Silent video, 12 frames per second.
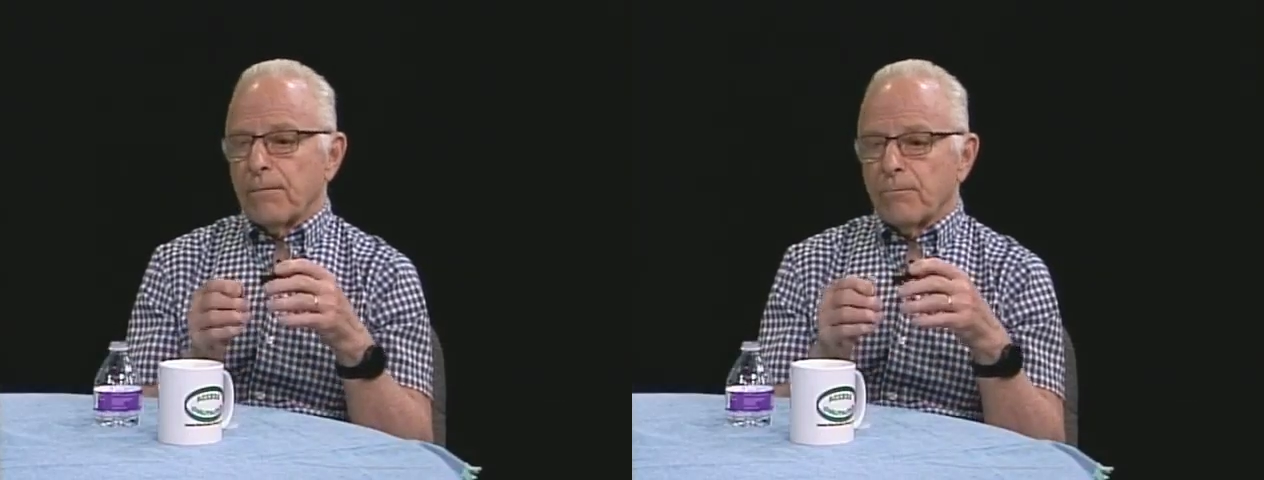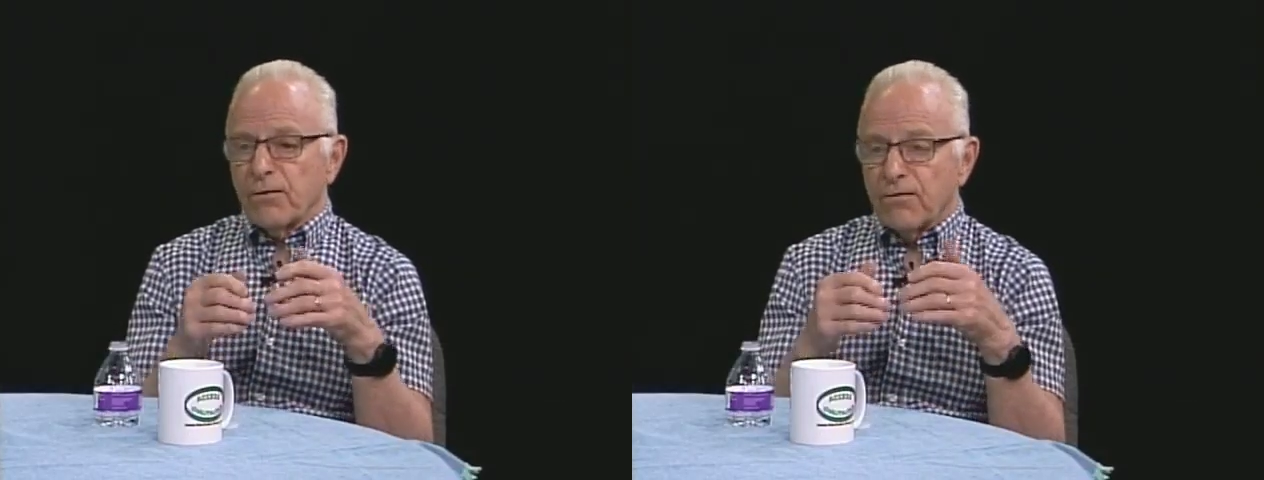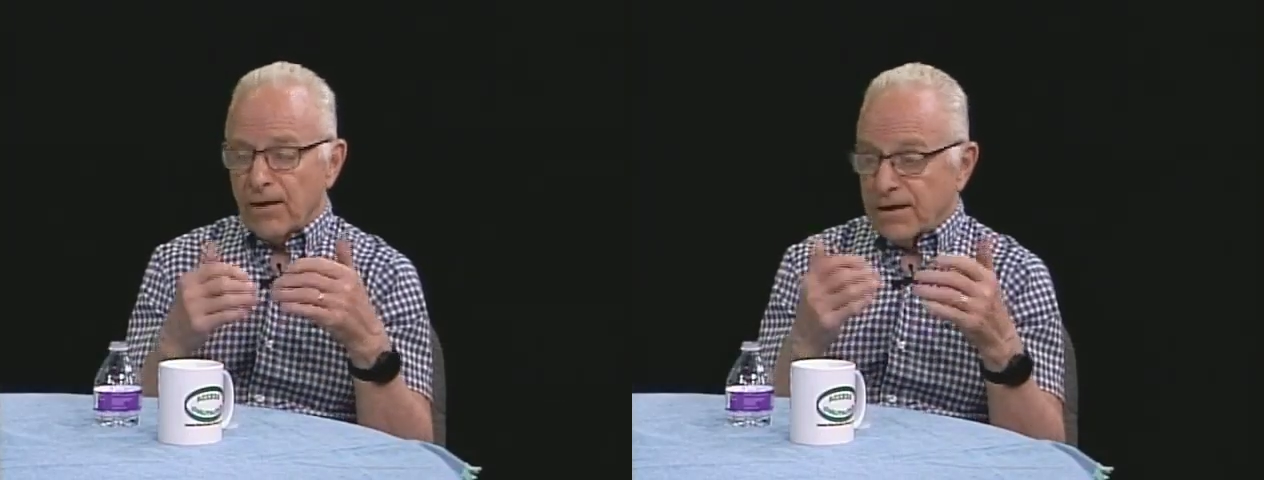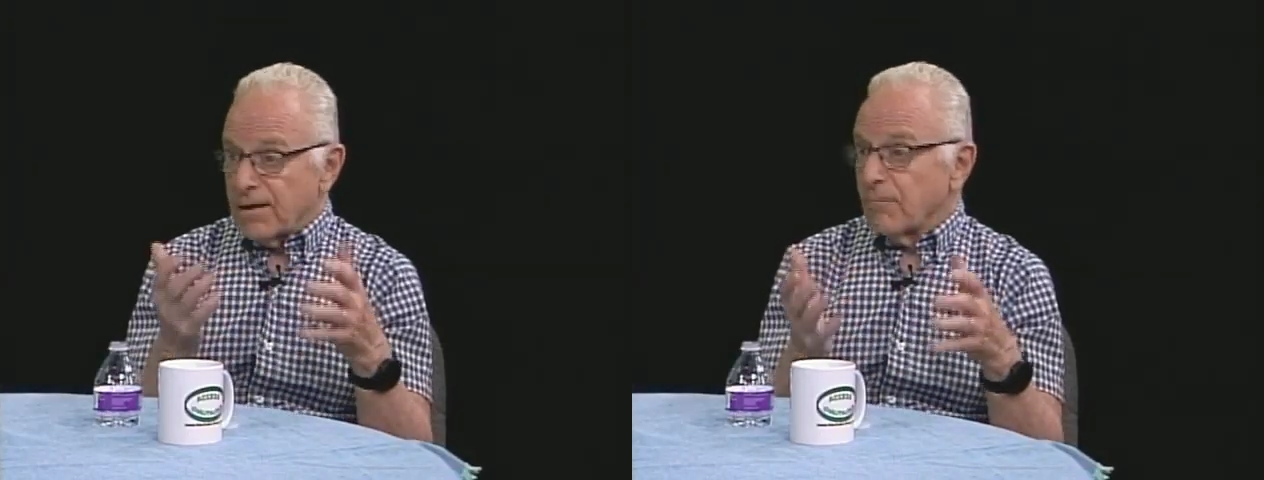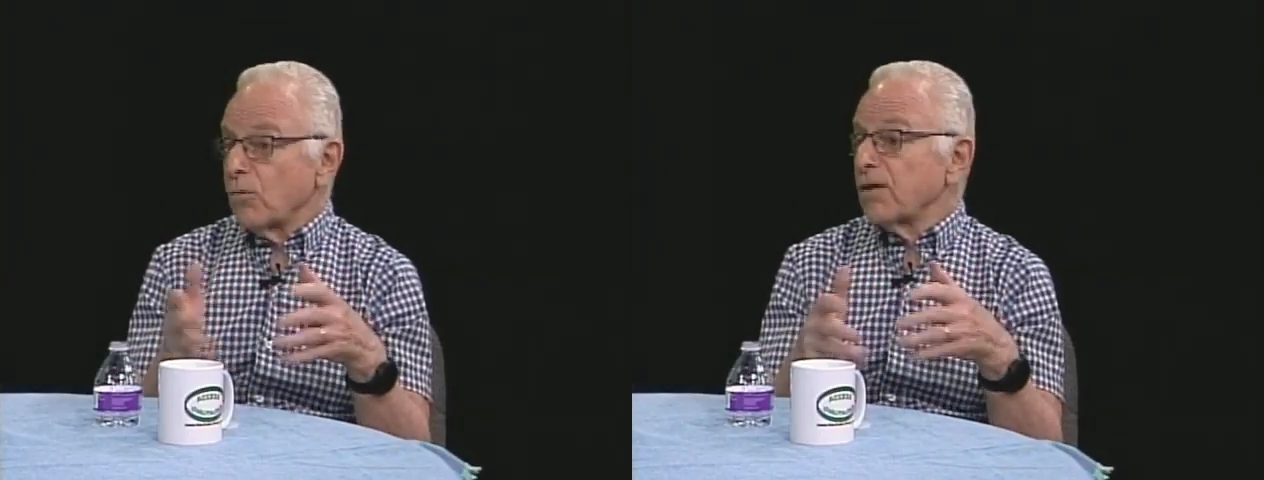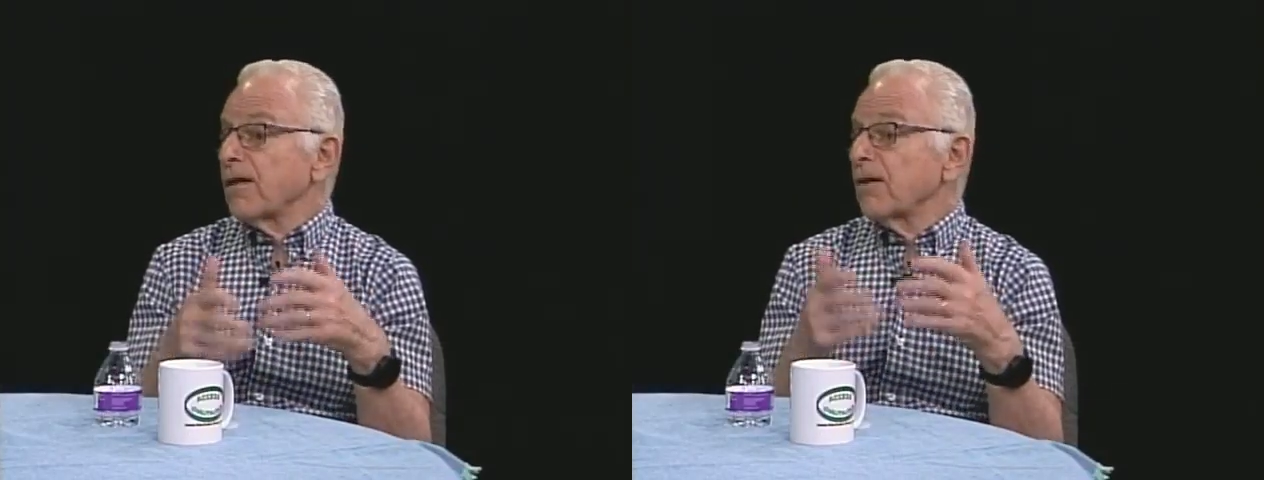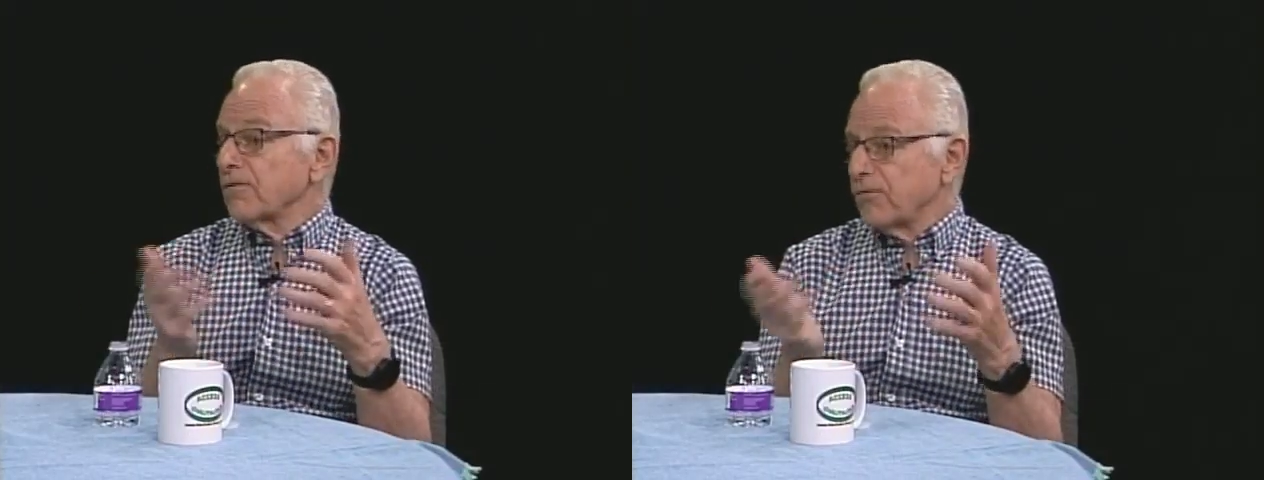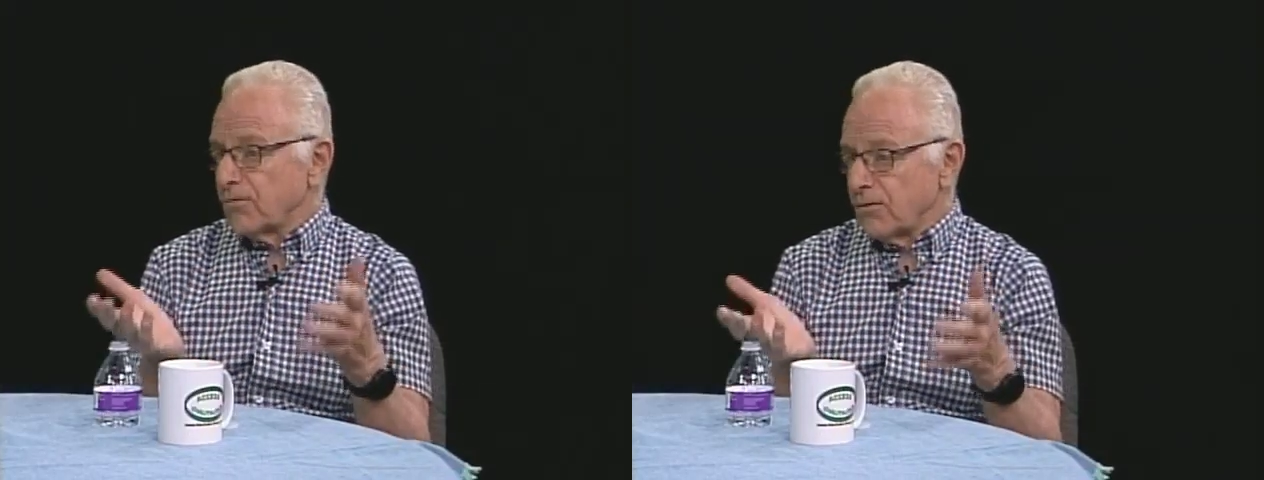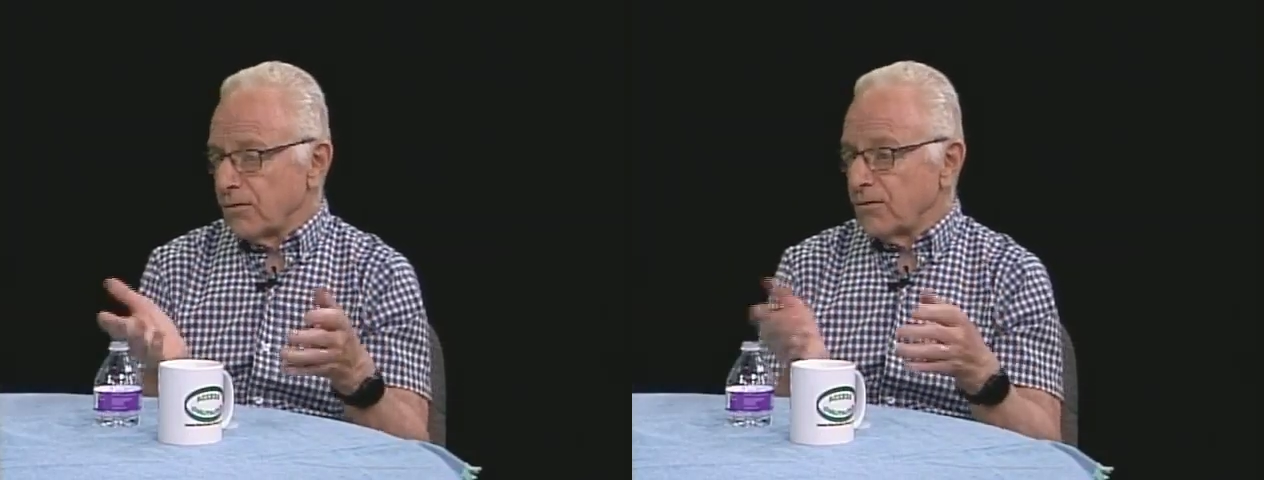provide them with health
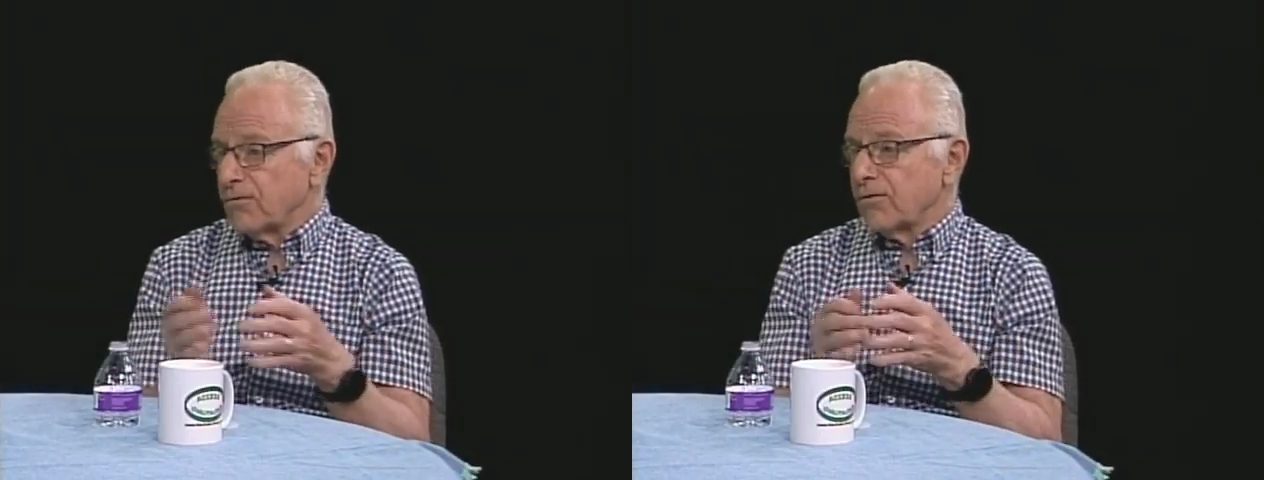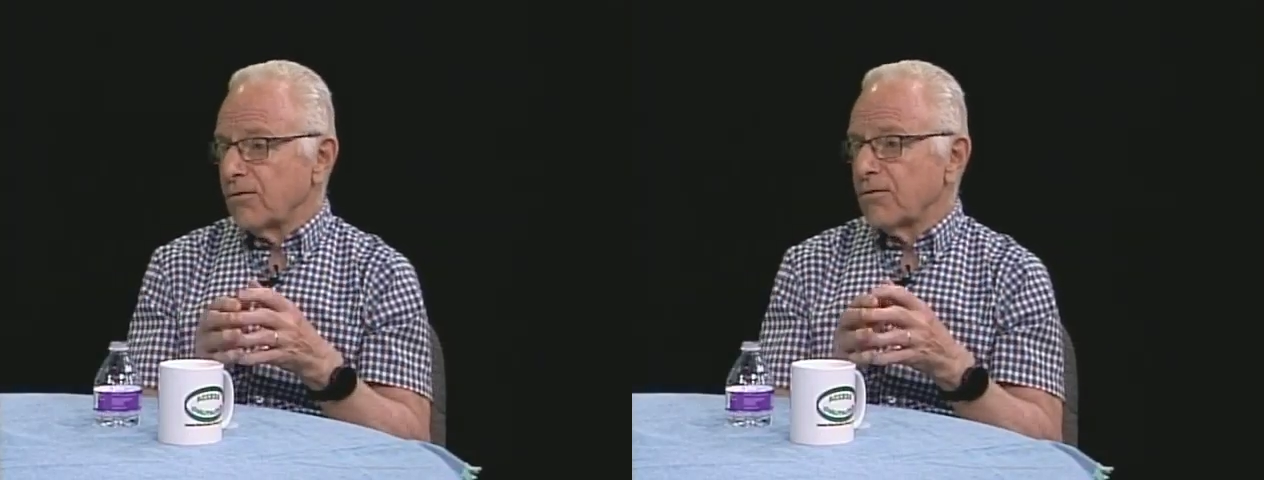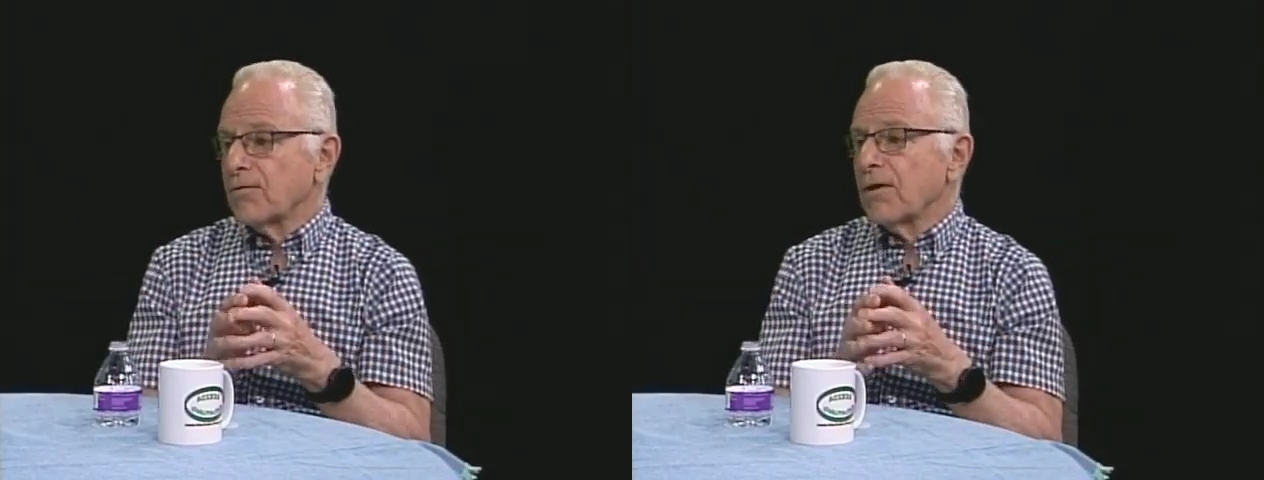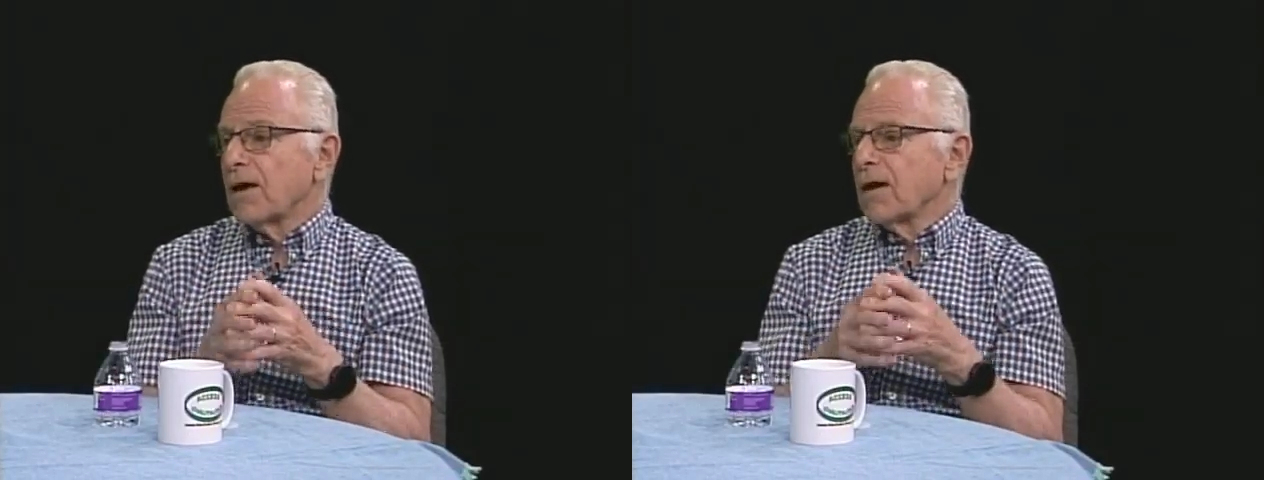services,